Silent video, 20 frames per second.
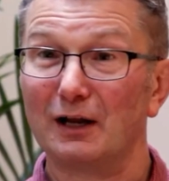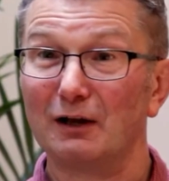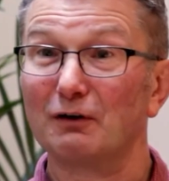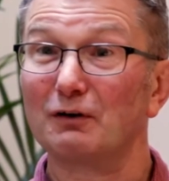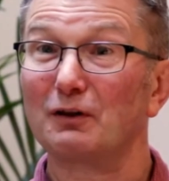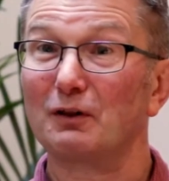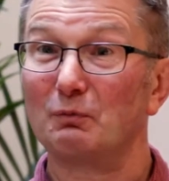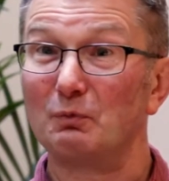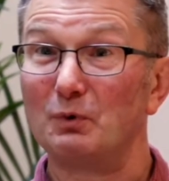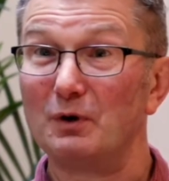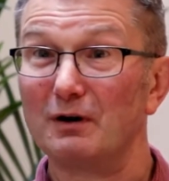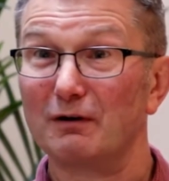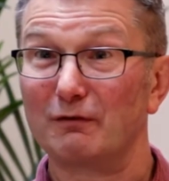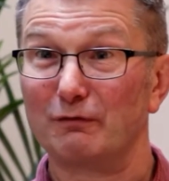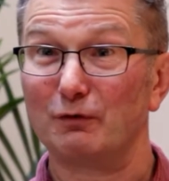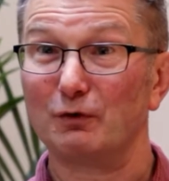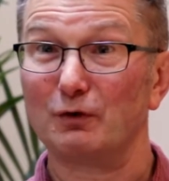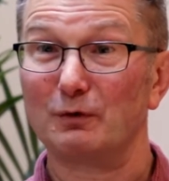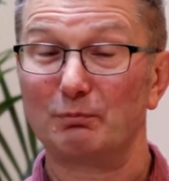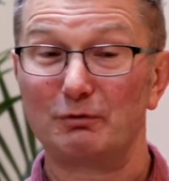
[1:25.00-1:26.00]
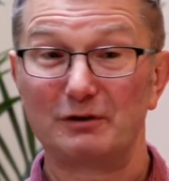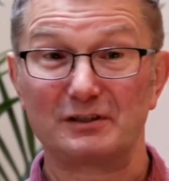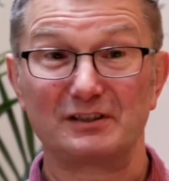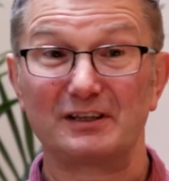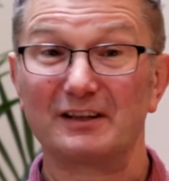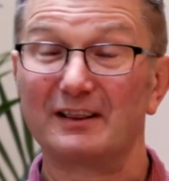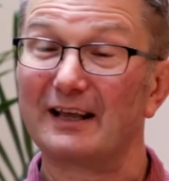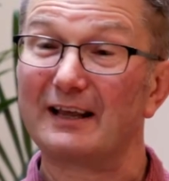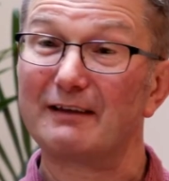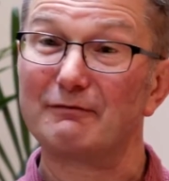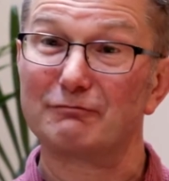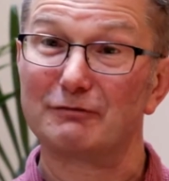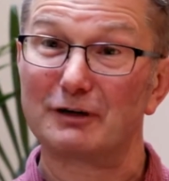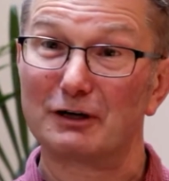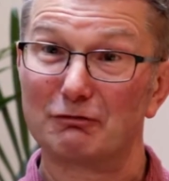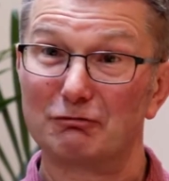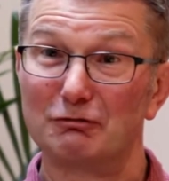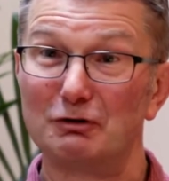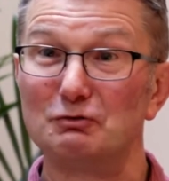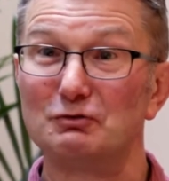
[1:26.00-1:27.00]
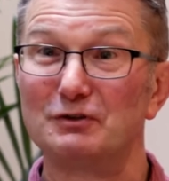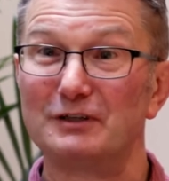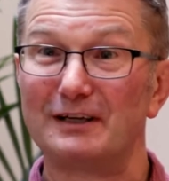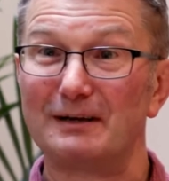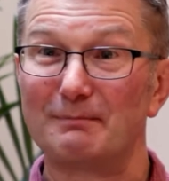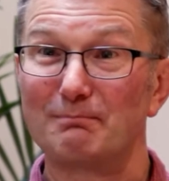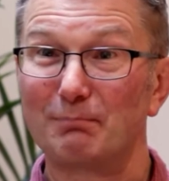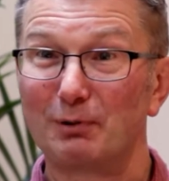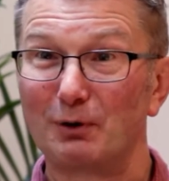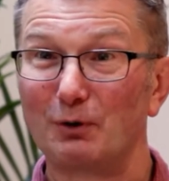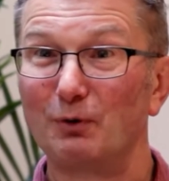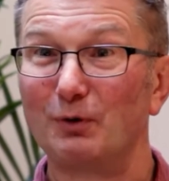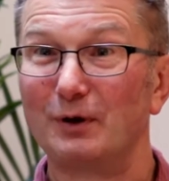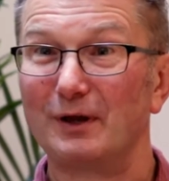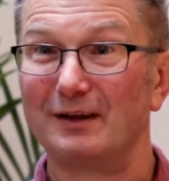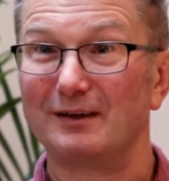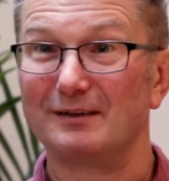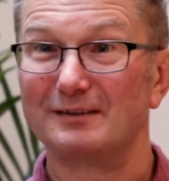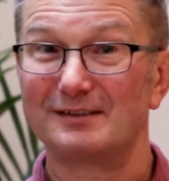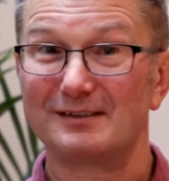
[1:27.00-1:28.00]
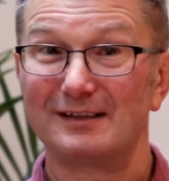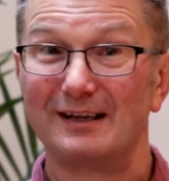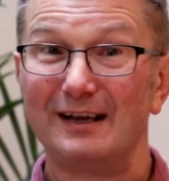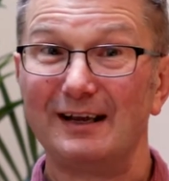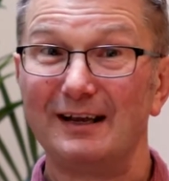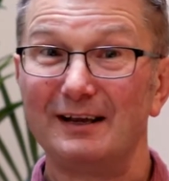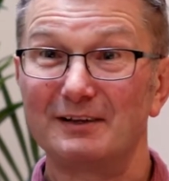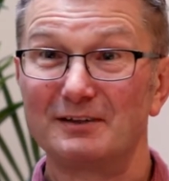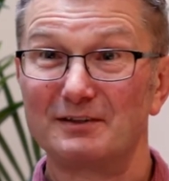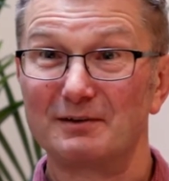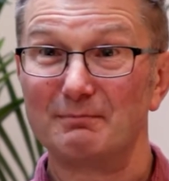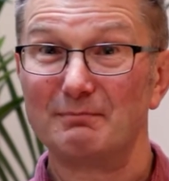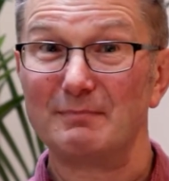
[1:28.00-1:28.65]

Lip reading: a lot of the work for the prisoner. They've recruited employers to